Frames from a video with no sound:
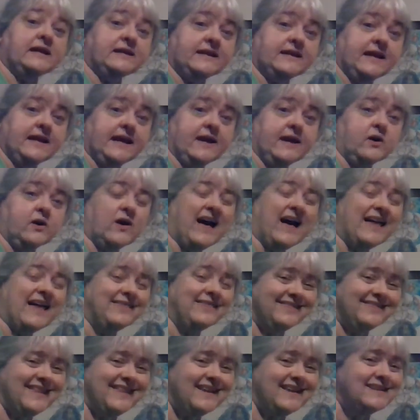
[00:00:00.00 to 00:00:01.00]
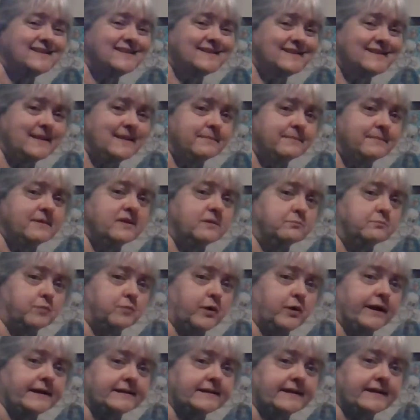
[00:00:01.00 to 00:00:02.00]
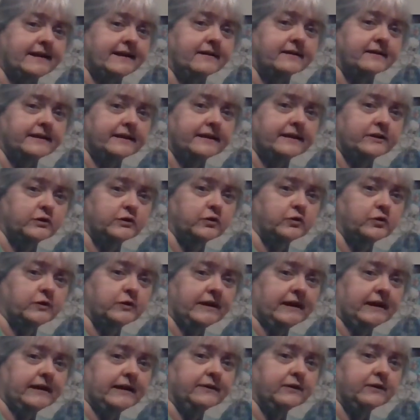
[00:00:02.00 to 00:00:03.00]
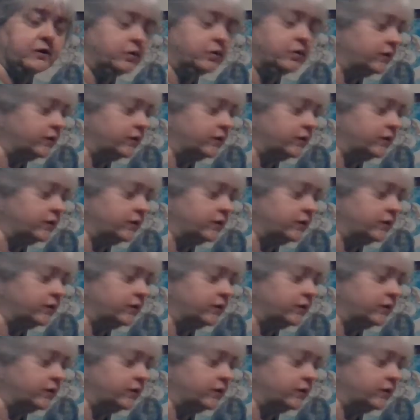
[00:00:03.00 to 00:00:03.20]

Now, I think some of the breakdown in your getting the